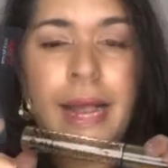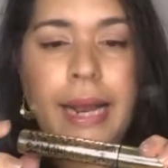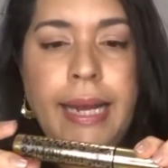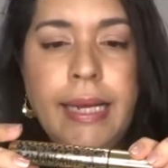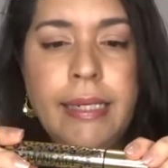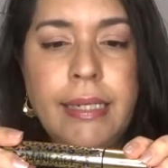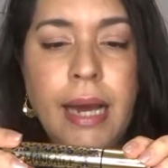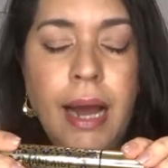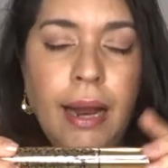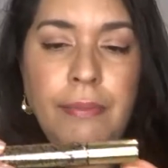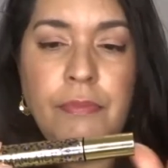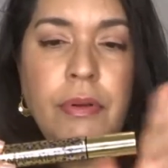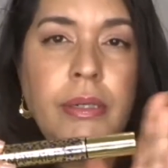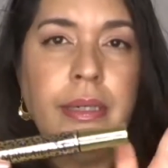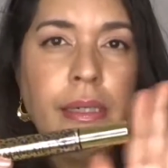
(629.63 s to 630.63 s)
and
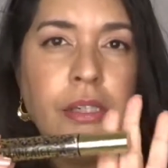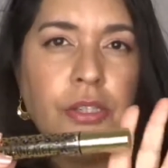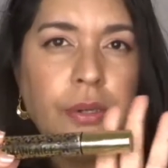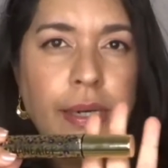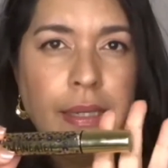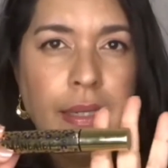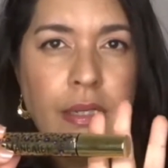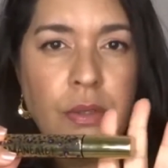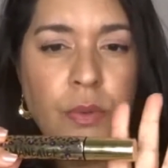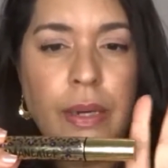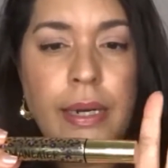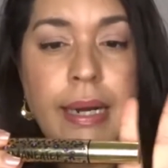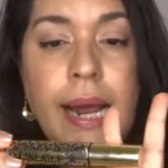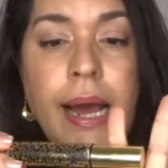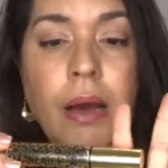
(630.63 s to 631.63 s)
I'm really enjoying this one.
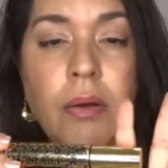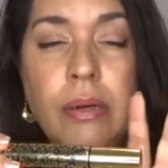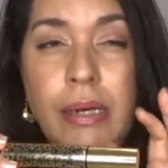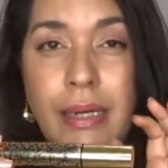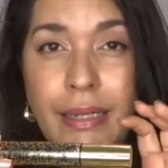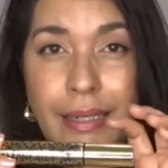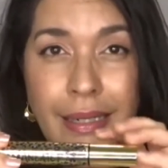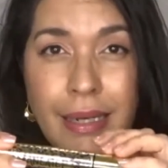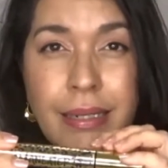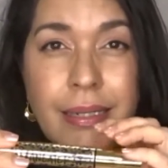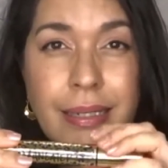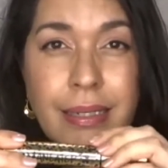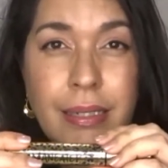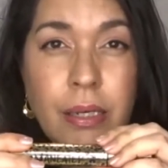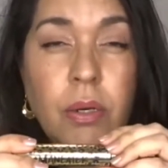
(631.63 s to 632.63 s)
Now it does
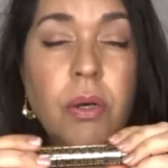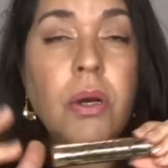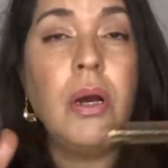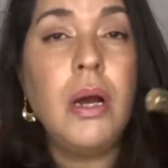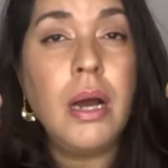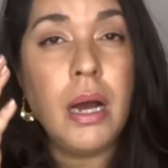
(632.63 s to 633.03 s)
still